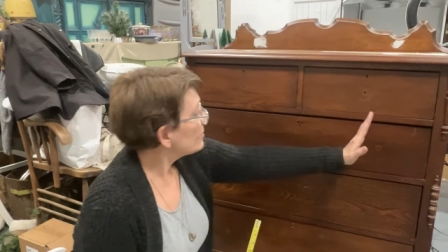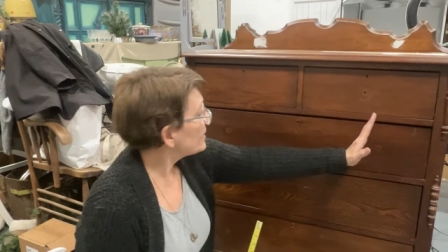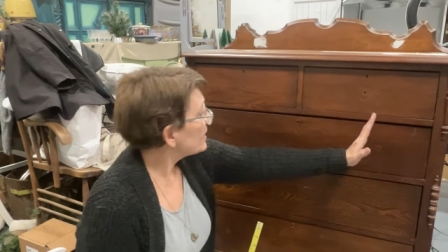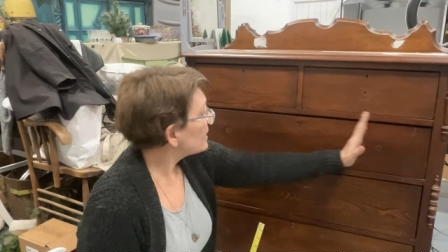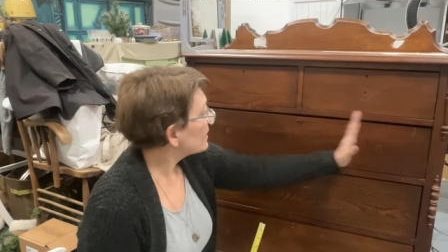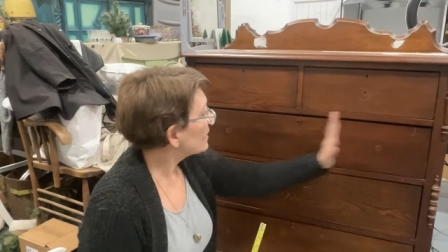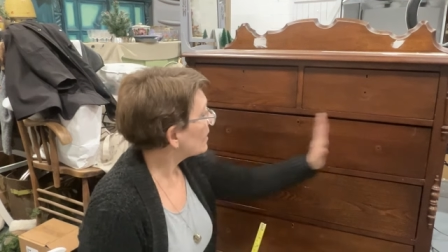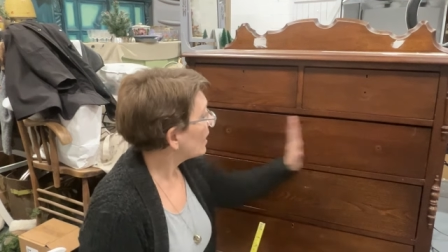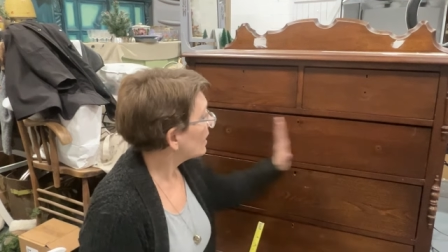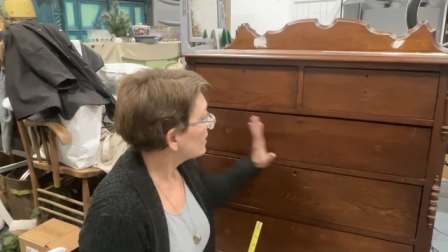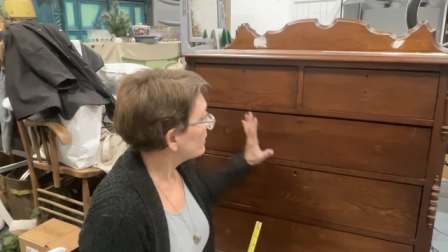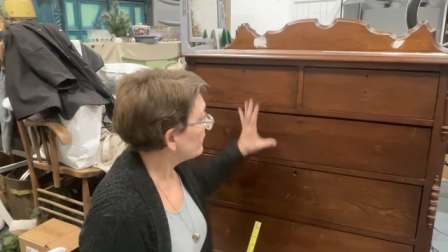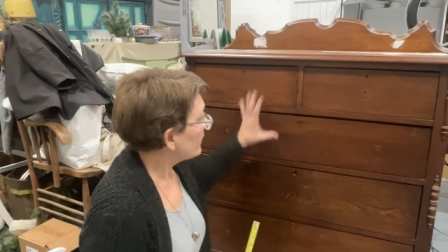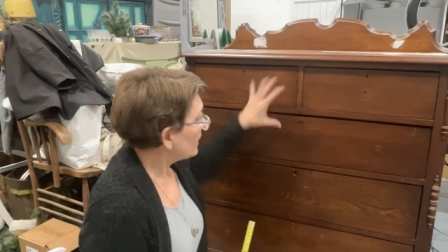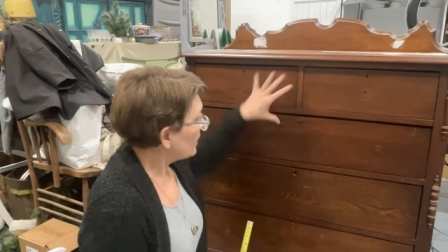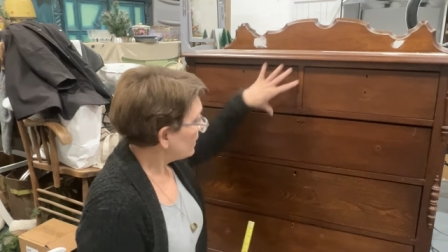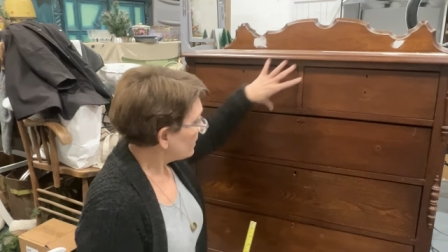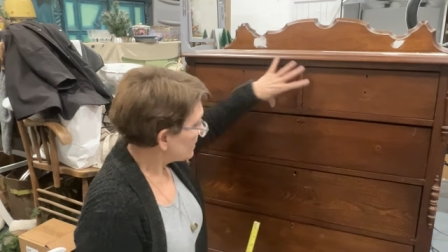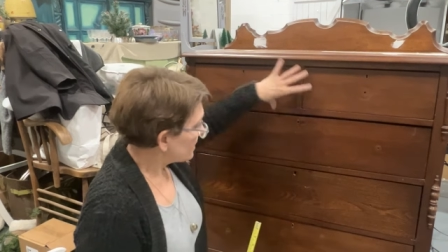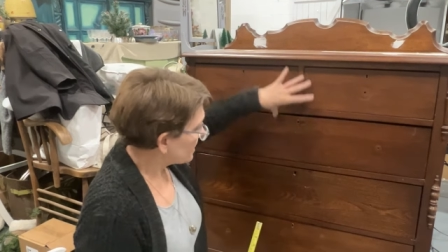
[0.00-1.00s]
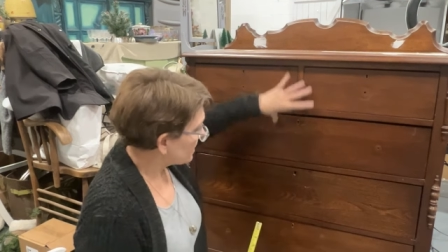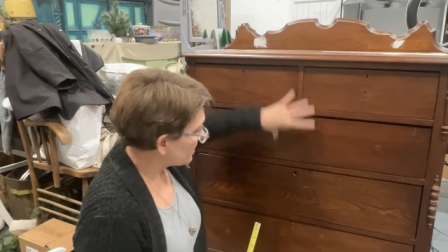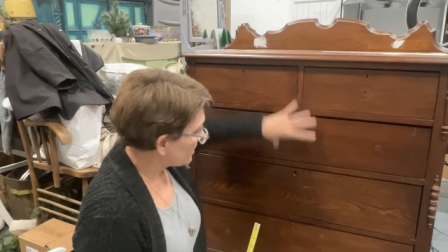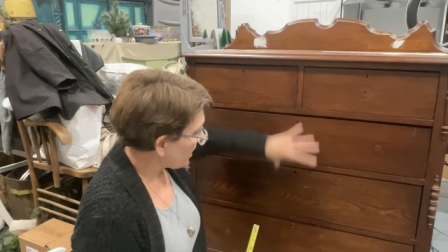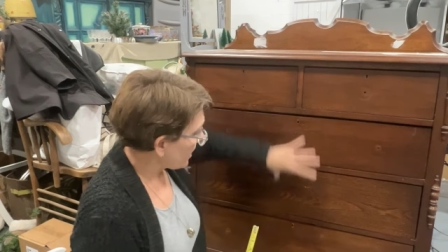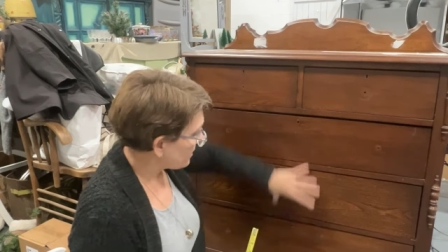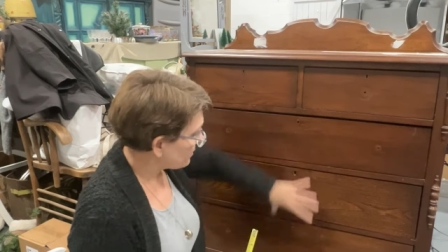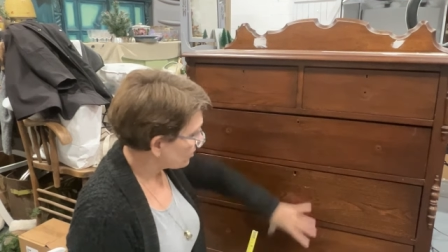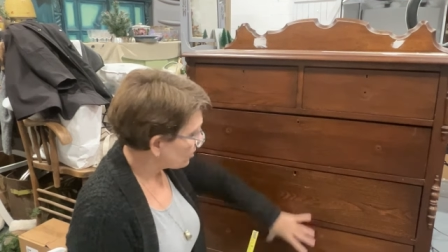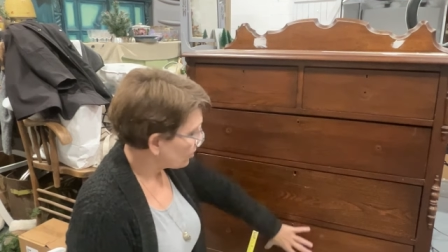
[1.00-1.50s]
be kind of,
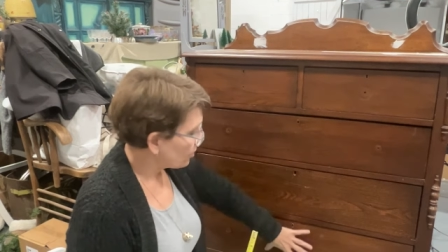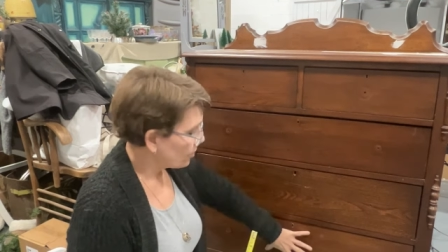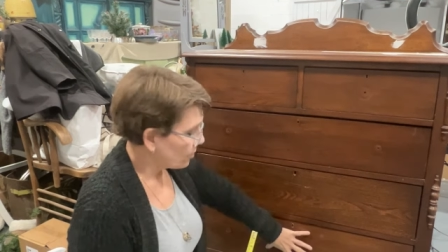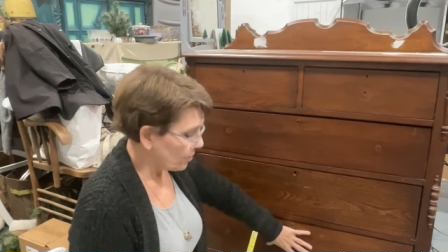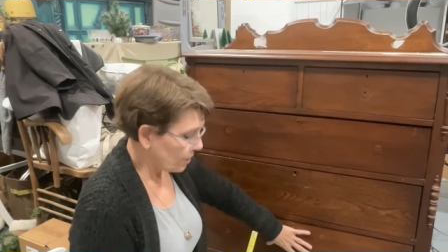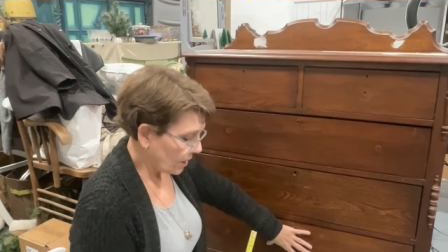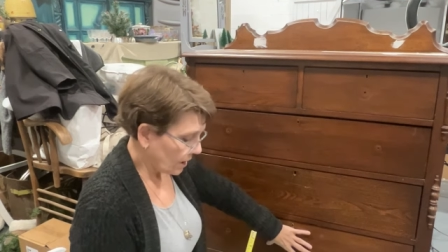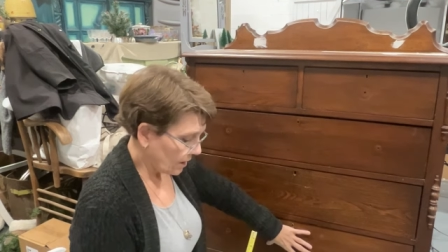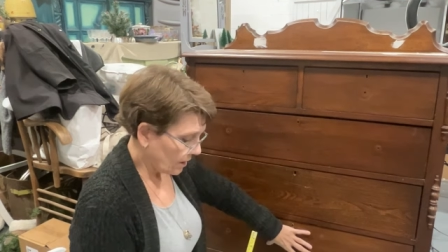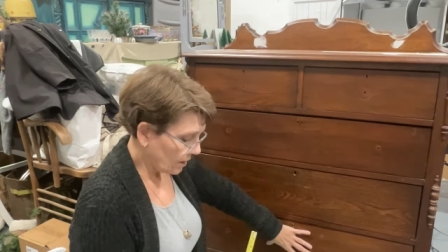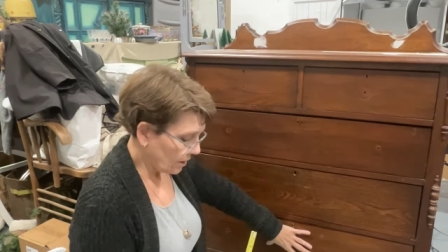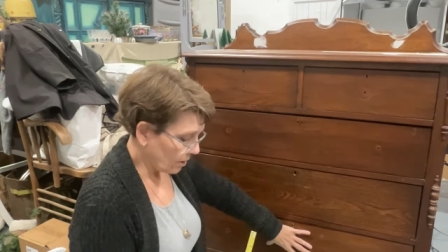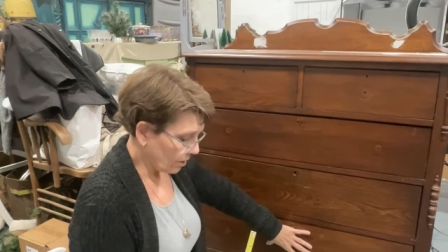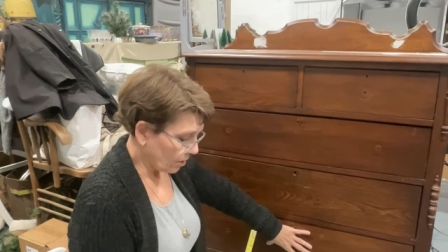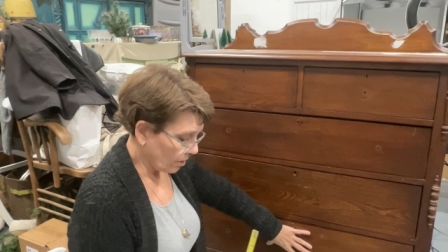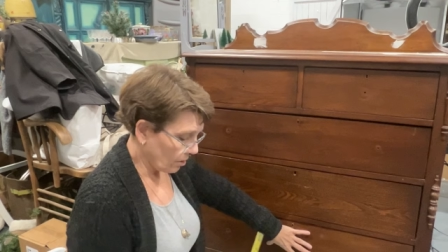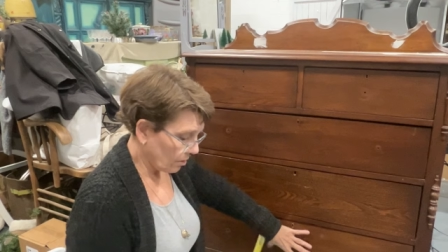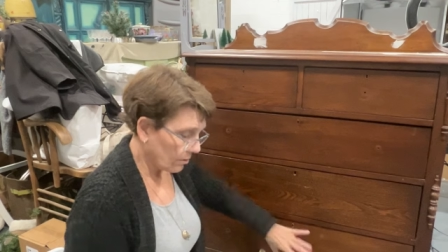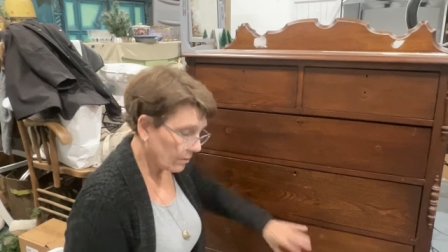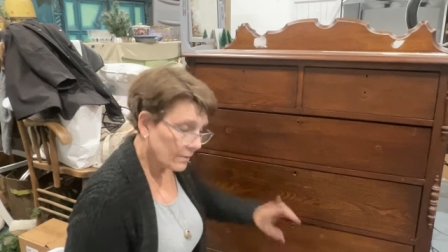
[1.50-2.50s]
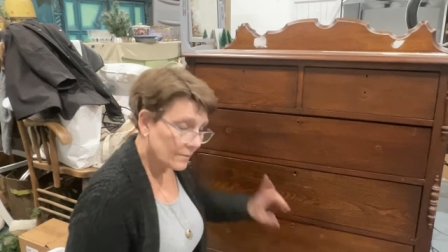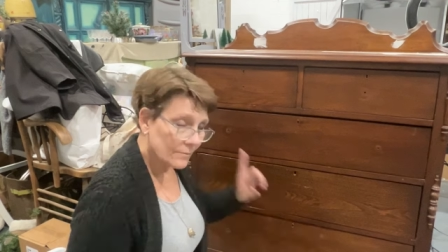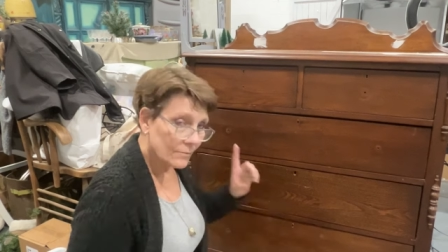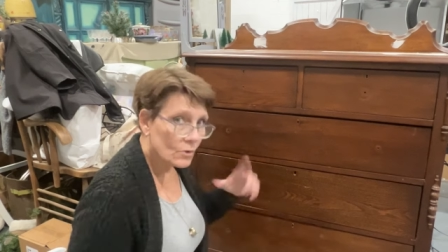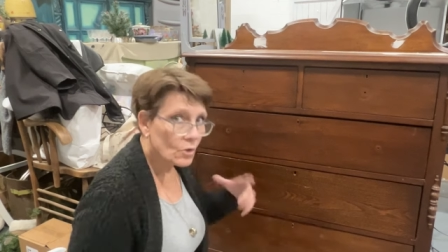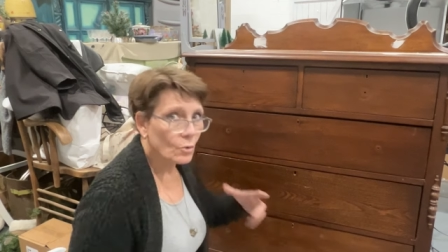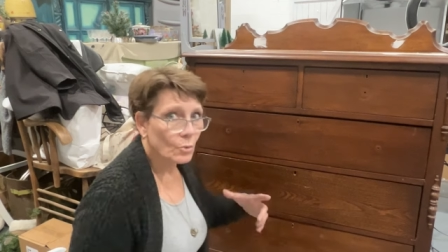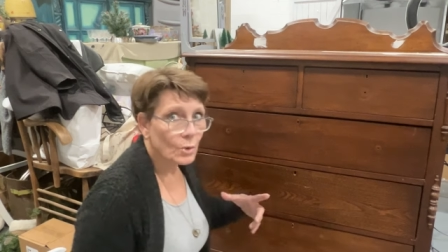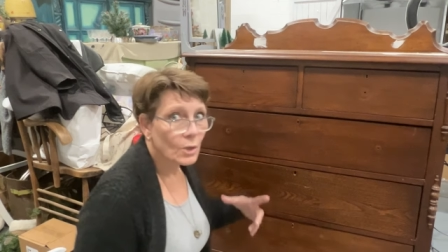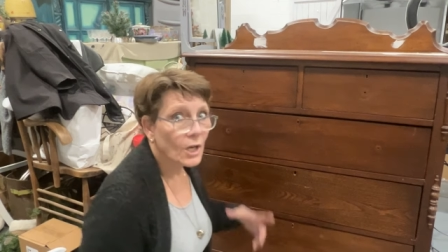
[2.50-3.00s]
centered here.
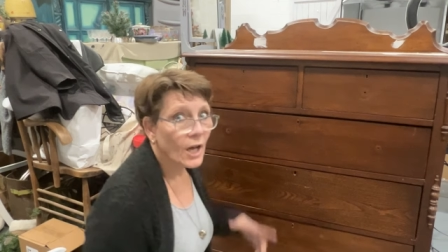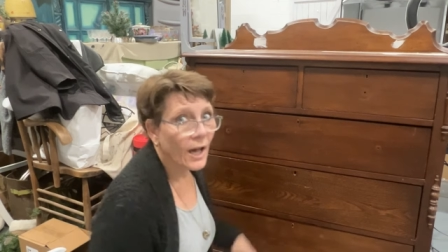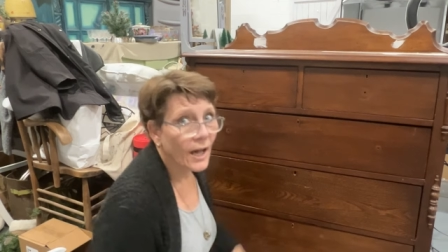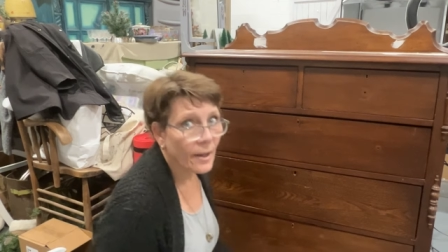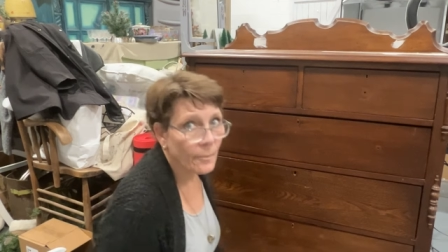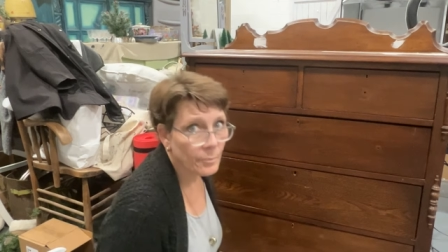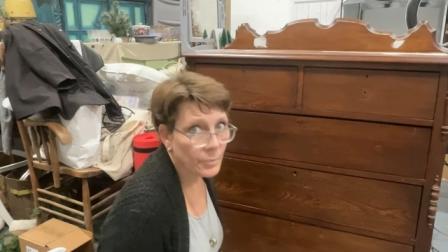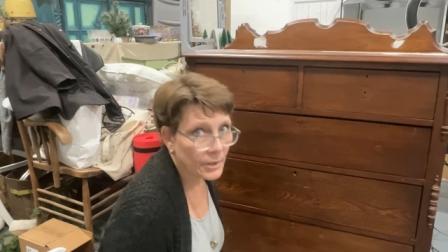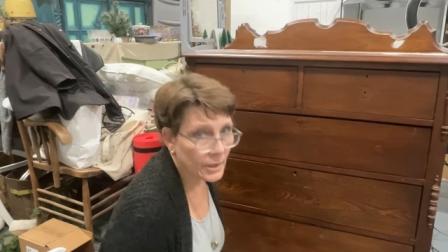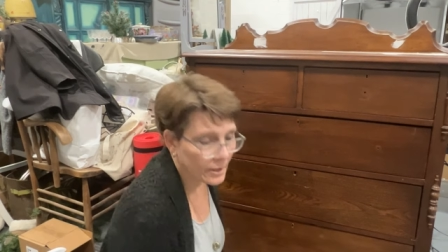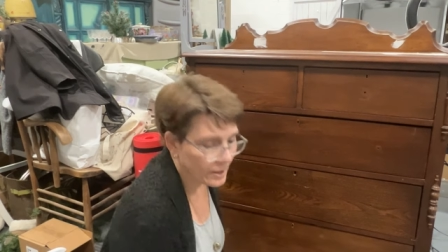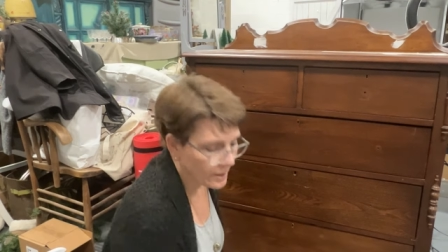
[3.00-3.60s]
So a couple of